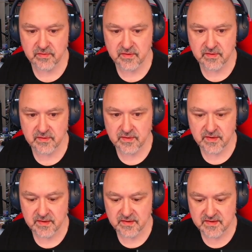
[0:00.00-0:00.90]
the
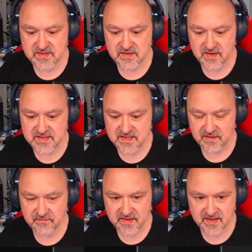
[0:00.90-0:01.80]
sizing
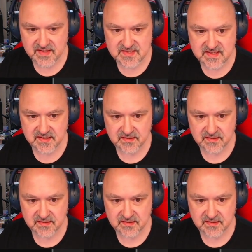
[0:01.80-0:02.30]
of things to